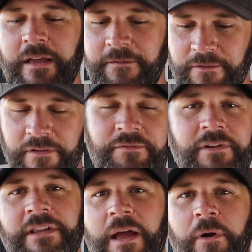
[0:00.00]
If you're
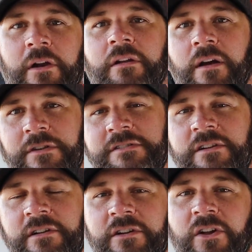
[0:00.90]
living in that market,
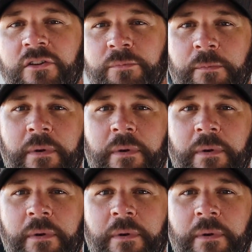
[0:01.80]
obviously you're gonna know a little bit